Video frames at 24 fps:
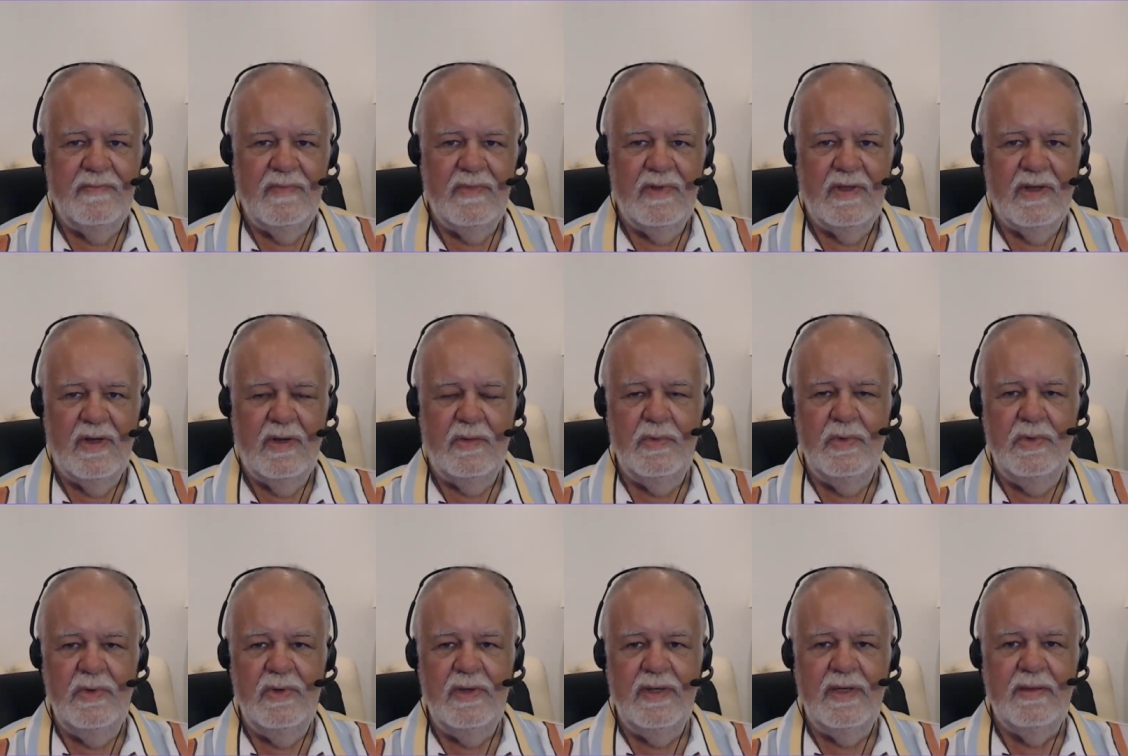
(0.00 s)

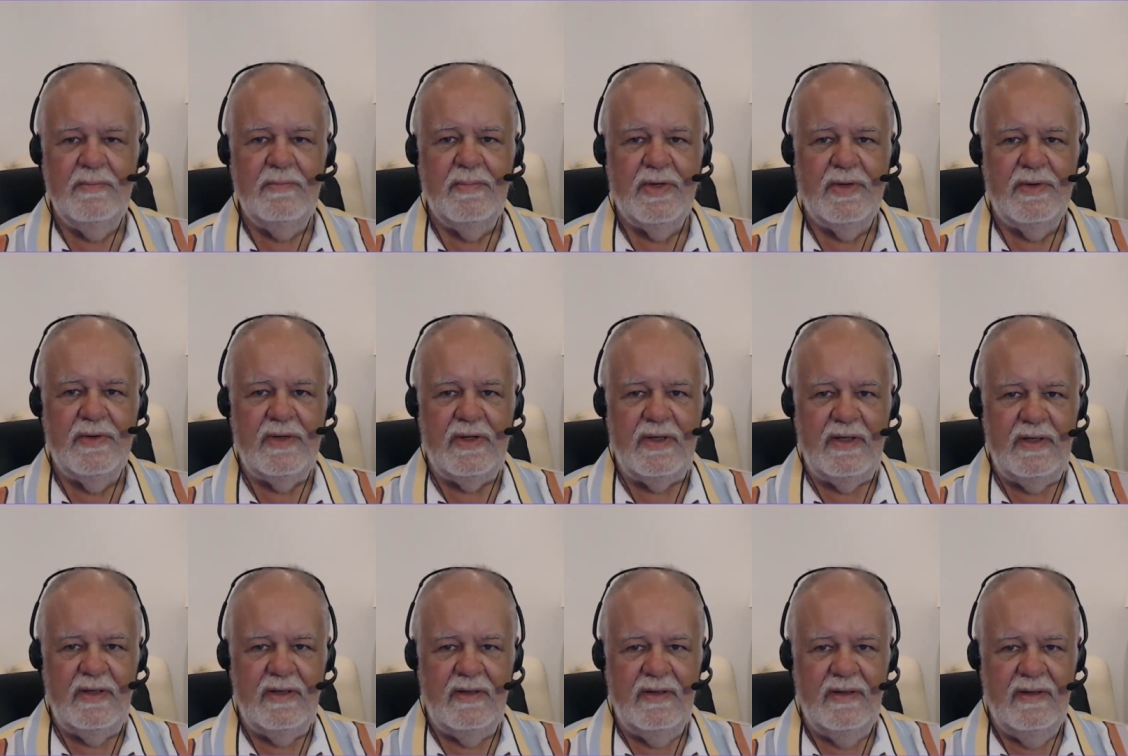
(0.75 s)
ruling
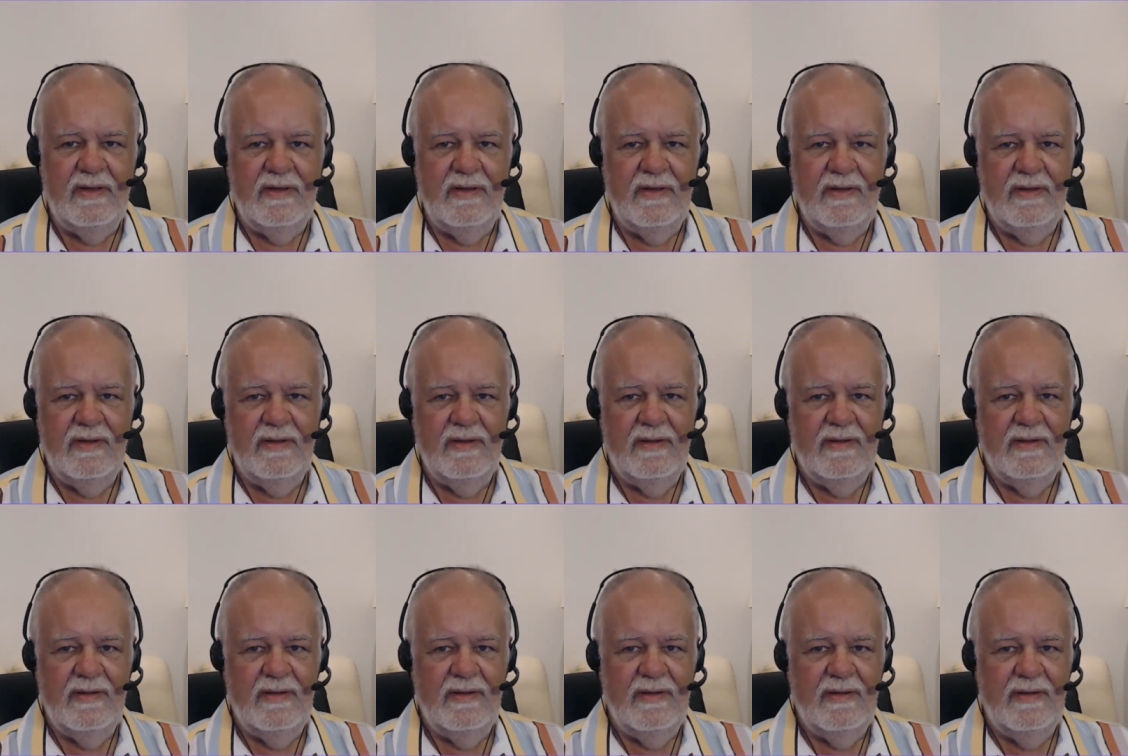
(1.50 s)
body,
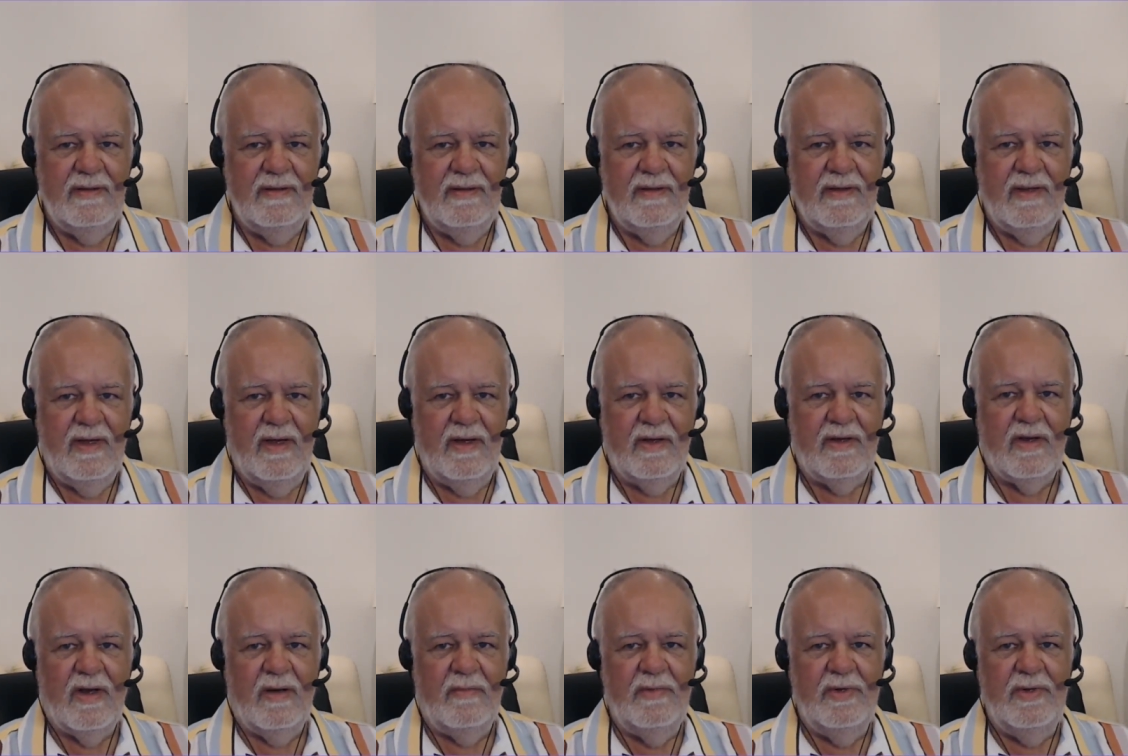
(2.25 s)
a
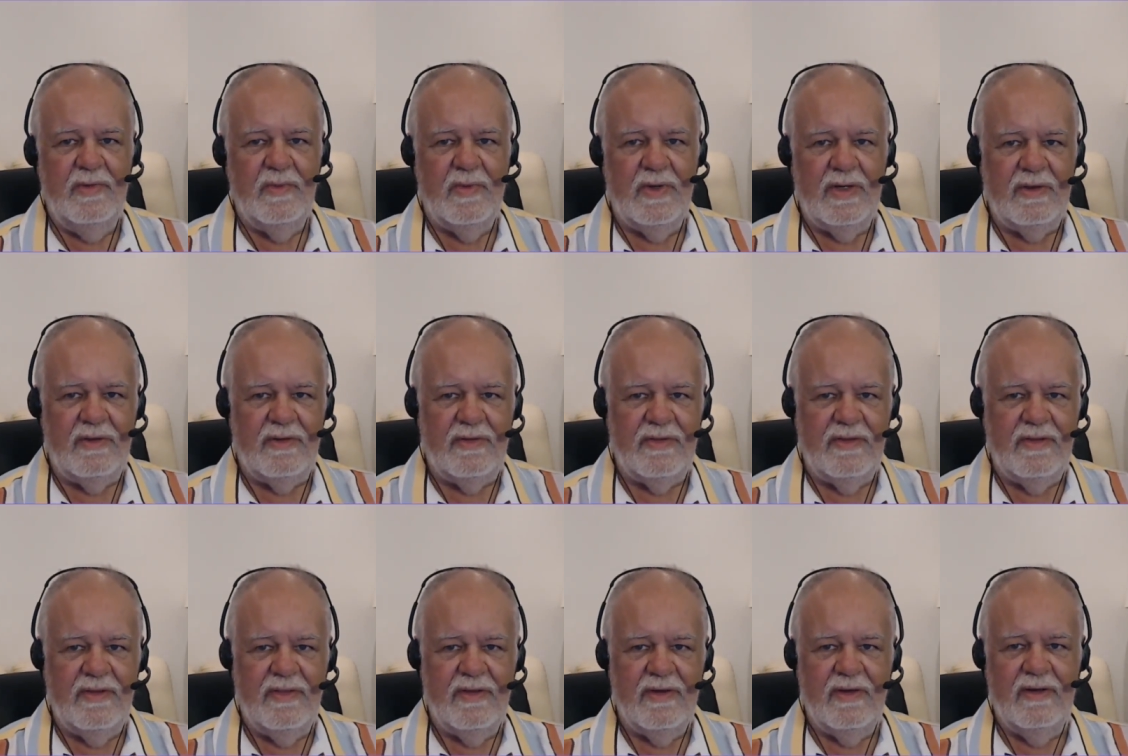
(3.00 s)
commonwealth,
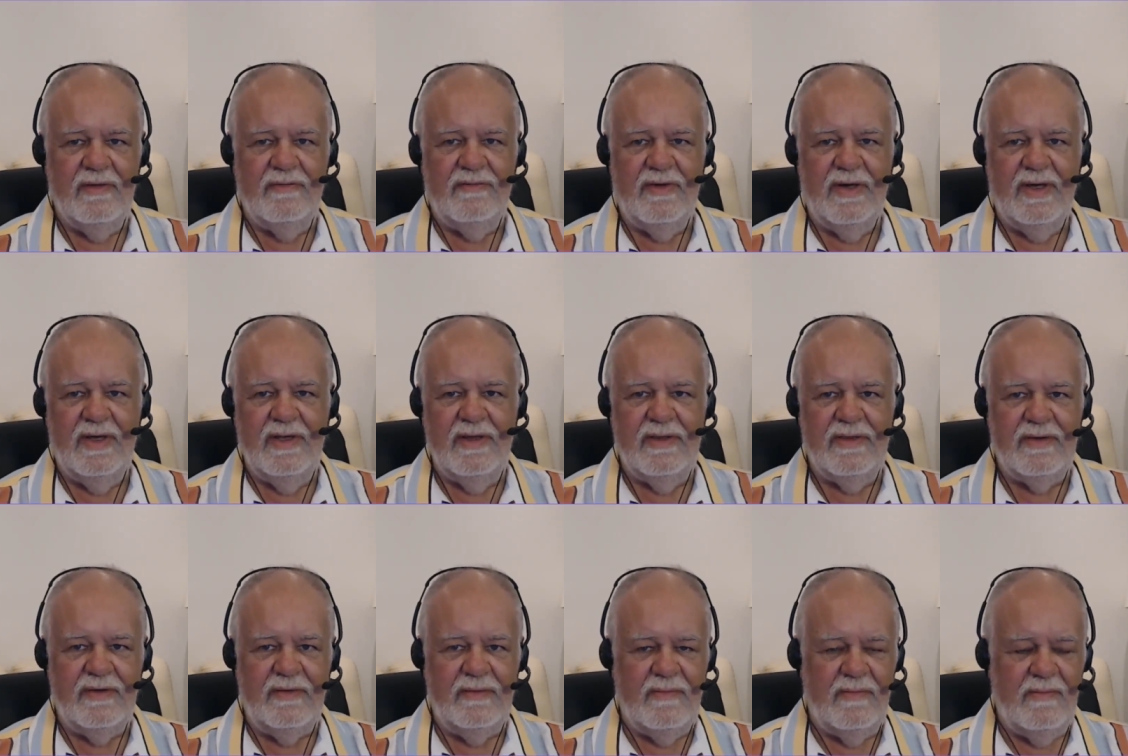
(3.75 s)
the Leviathan.